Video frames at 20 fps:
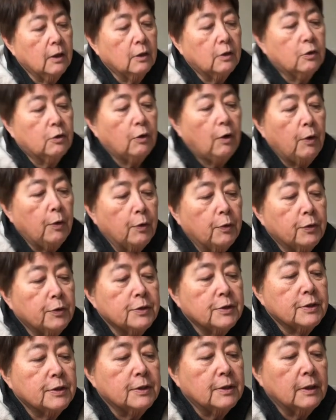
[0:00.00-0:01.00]

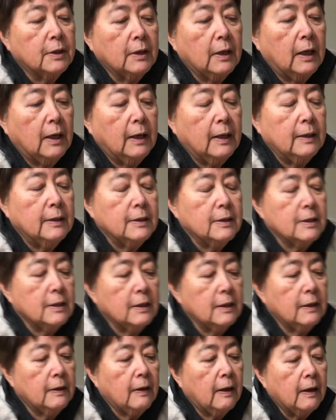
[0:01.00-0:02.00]
growths, and
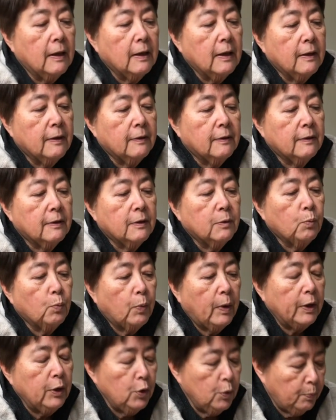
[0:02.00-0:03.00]

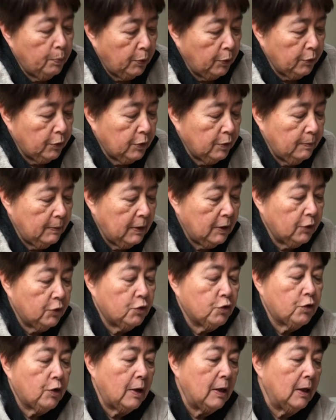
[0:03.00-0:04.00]
when you put them in a
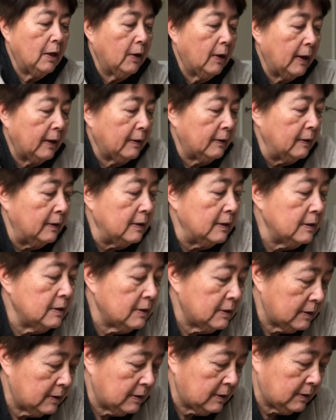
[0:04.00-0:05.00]
tray like
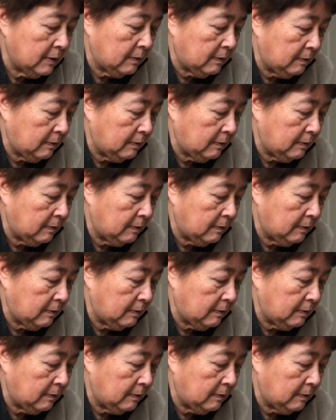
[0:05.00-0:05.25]
this